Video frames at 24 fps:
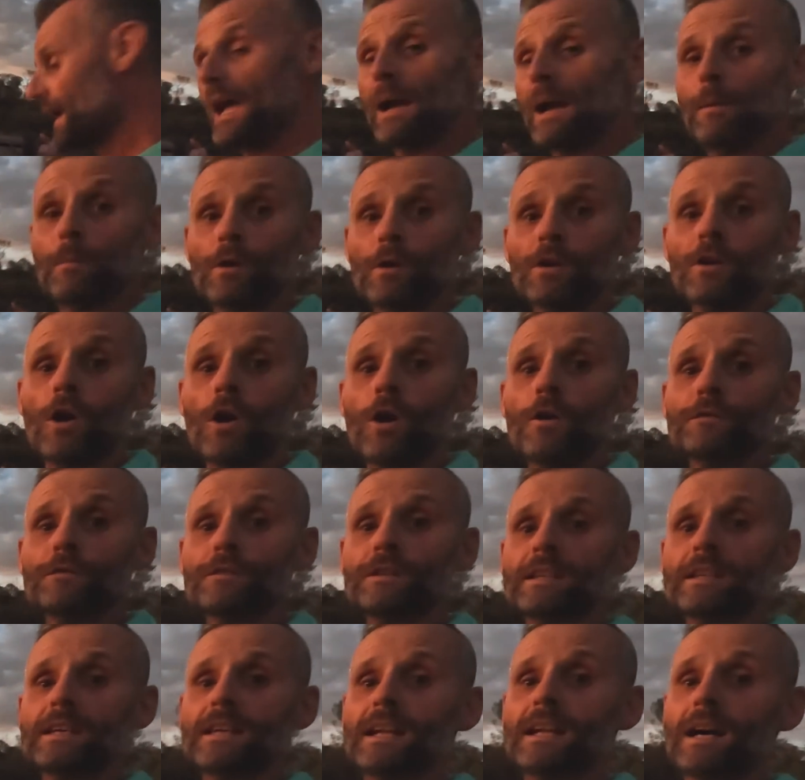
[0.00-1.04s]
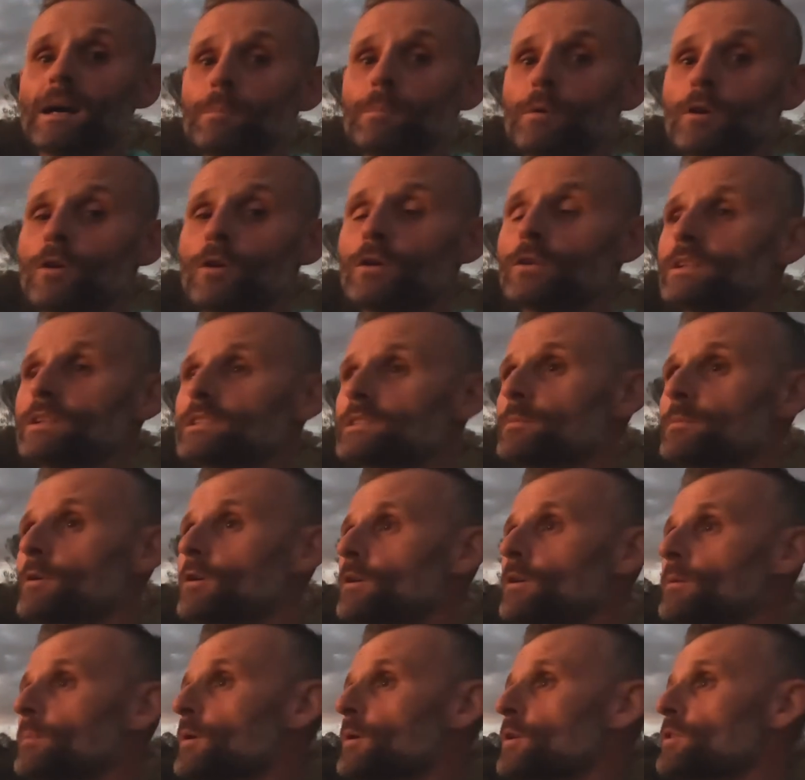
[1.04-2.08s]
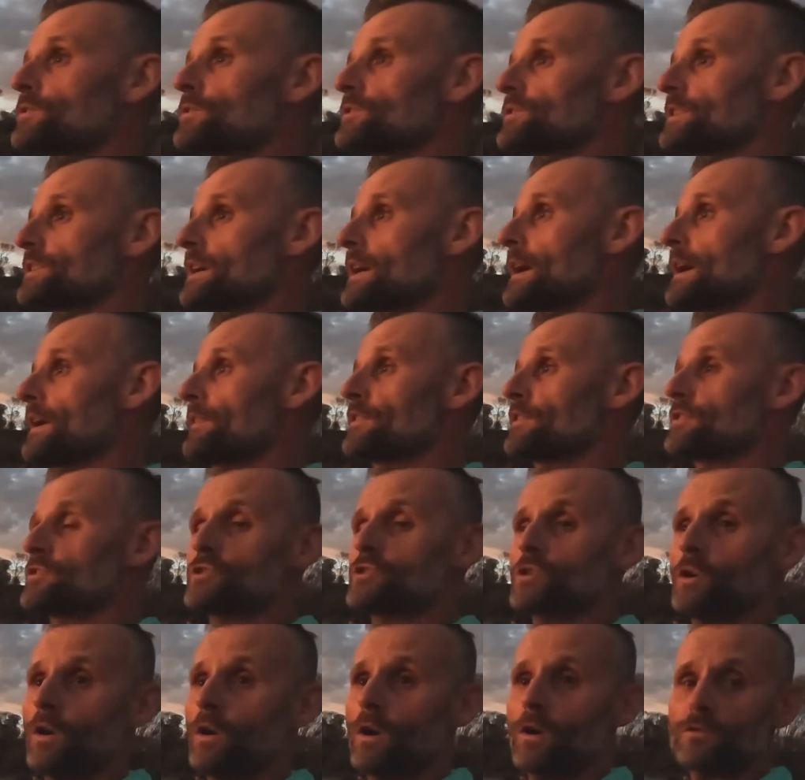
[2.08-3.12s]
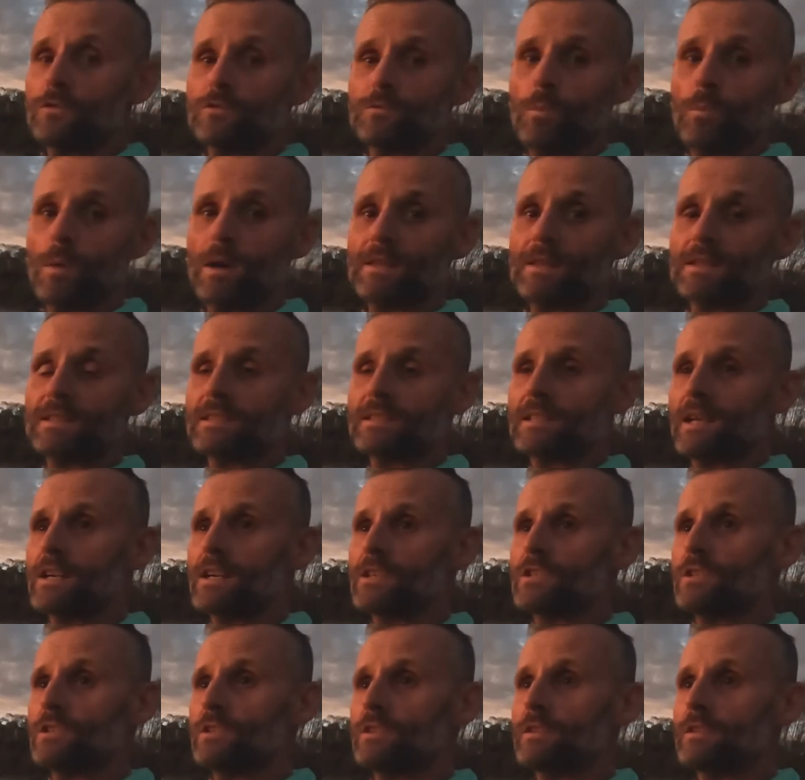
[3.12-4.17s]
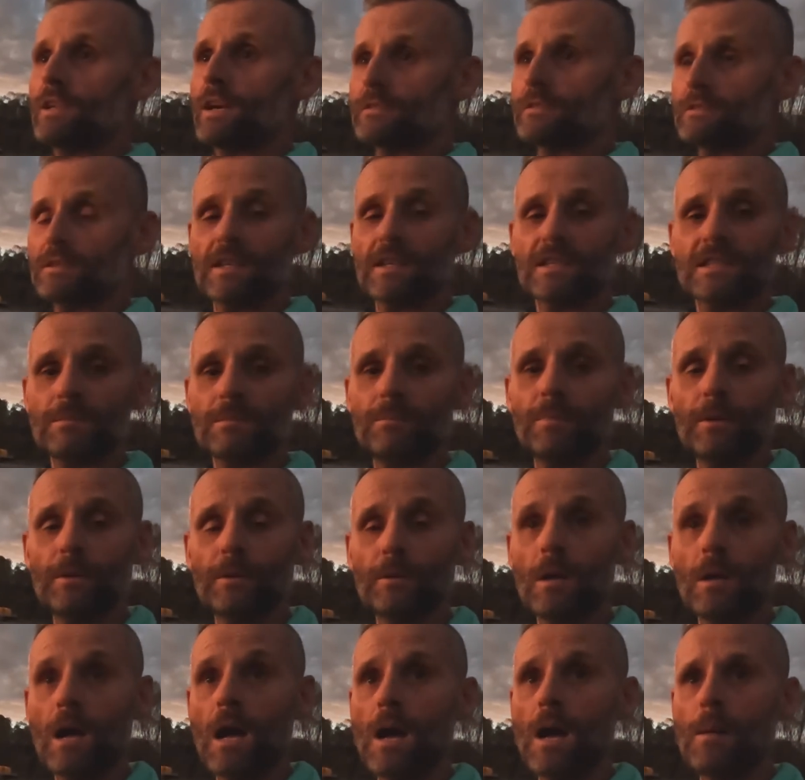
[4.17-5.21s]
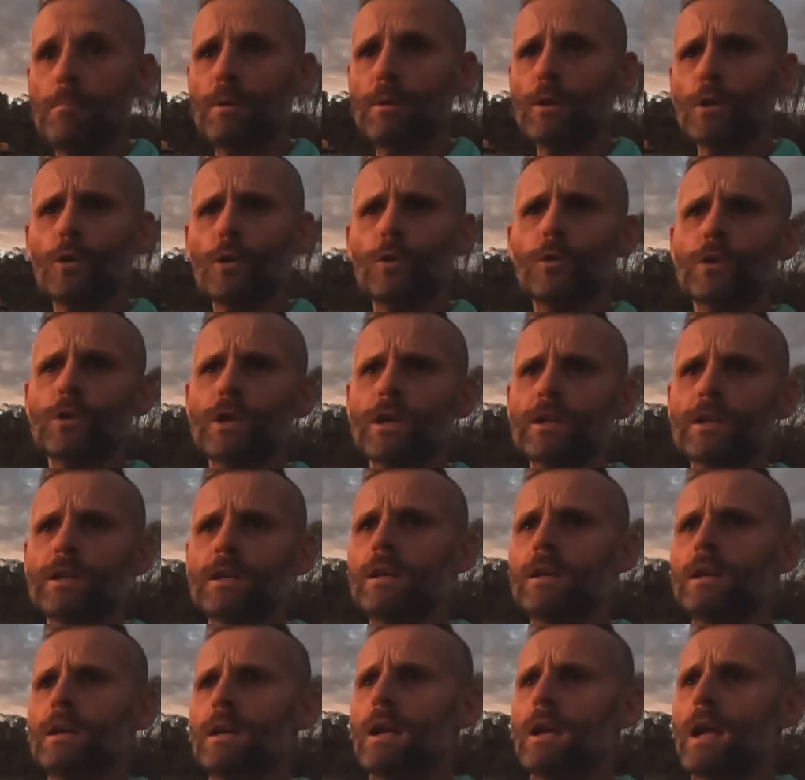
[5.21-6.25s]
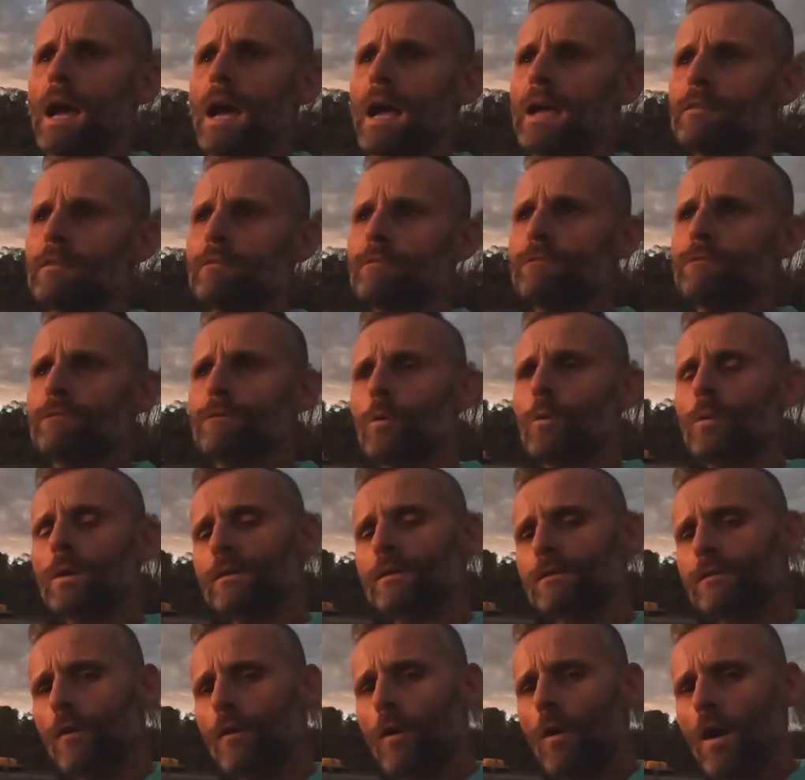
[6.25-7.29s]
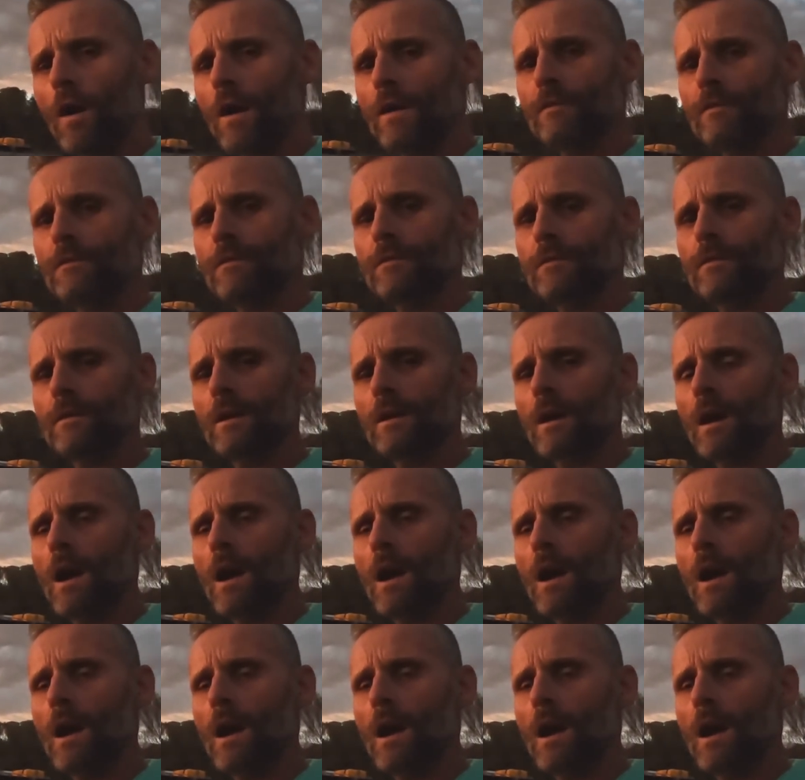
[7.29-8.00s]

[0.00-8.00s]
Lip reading: And we're going to hopefully get up early tomorrow because at the Giles Weather Station they release a balloon at 8:45.